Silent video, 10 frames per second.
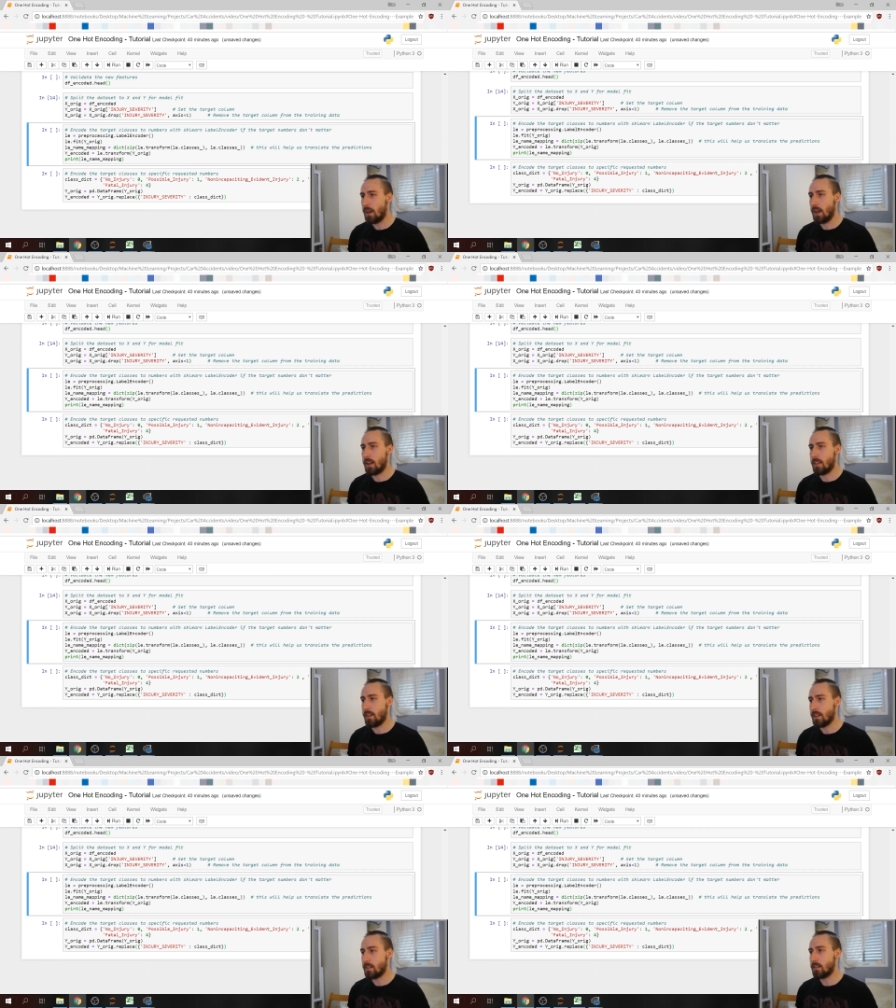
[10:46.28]
And
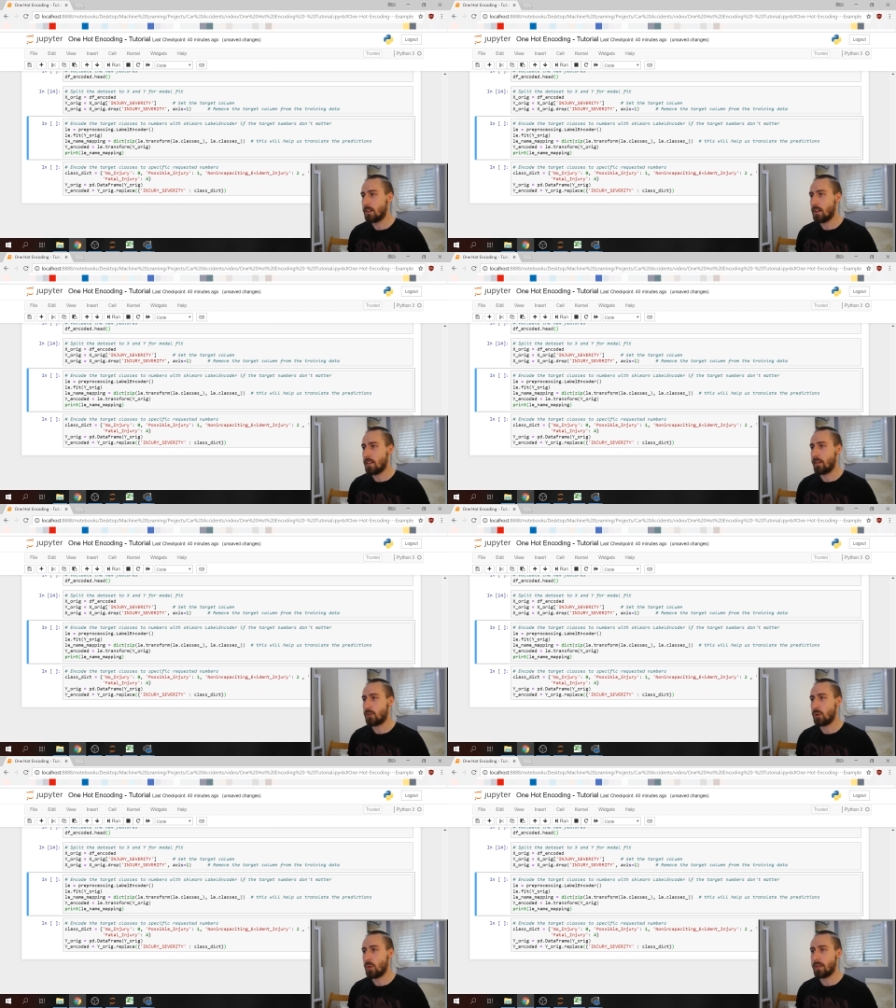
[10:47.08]
then there are
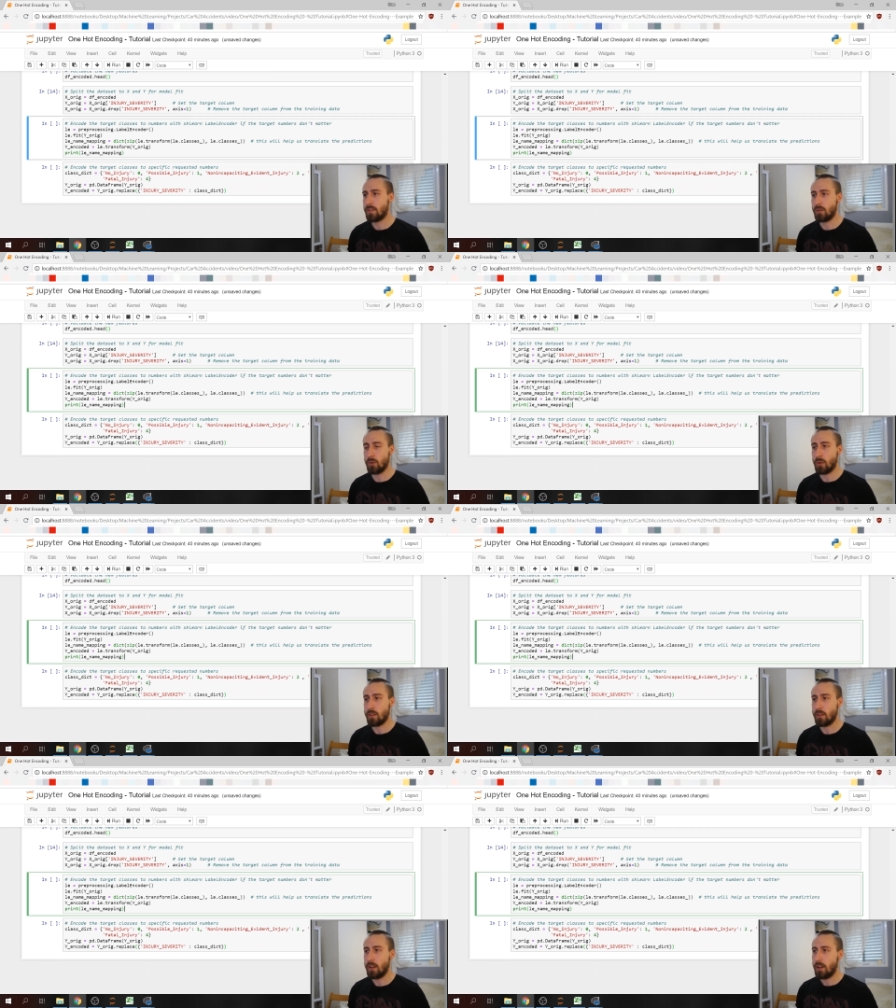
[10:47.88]
two ways to do it.